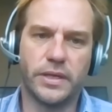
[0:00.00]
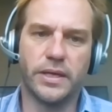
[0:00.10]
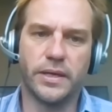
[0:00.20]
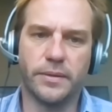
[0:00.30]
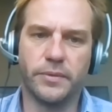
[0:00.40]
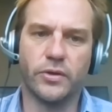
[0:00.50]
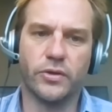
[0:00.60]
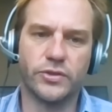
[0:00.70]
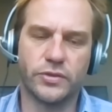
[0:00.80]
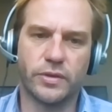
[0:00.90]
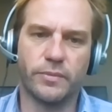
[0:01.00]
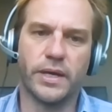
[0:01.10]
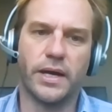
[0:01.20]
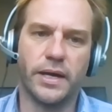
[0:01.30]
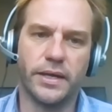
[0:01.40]
Um, you know, those are some of
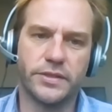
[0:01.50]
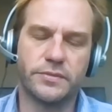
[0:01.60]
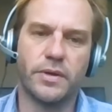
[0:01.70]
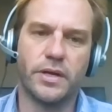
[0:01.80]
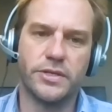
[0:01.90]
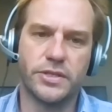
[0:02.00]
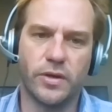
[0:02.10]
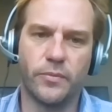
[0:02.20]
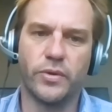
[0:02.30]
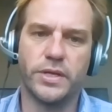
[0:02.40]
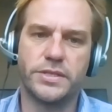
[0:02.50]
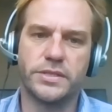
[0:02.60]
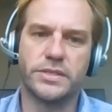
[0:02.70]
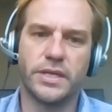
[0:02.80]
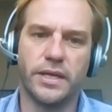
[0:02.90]
the highest margin
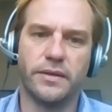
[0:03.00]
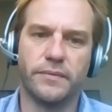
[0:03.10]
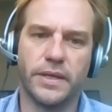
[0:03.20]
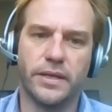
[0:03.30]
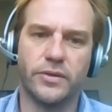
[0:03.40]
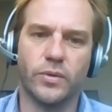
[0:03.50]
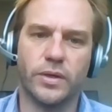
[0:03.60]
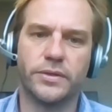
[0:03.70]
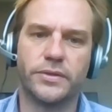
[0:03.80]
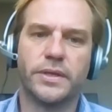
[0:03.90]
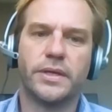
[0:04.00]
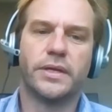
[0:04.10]
operations in, in the world.